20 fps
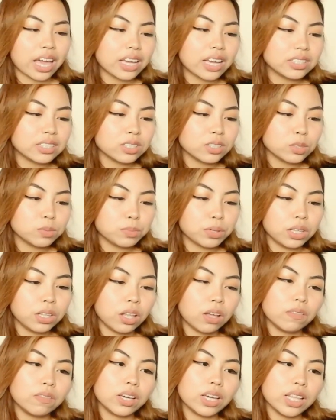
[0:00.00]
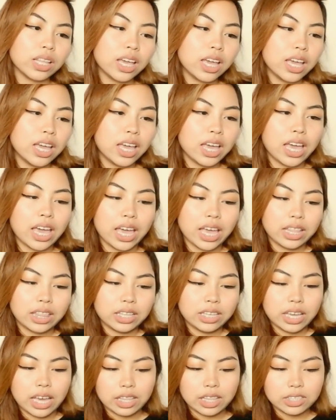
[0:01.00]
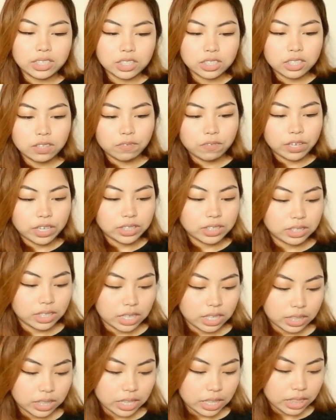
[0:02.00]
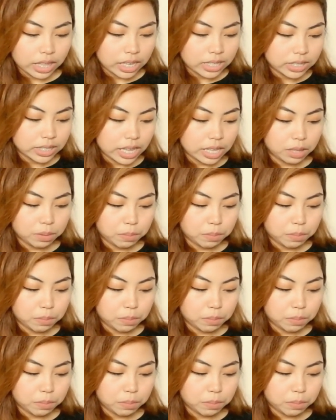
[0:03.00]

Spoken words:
guys. I super love it. And yeah, this is the first thing that they sent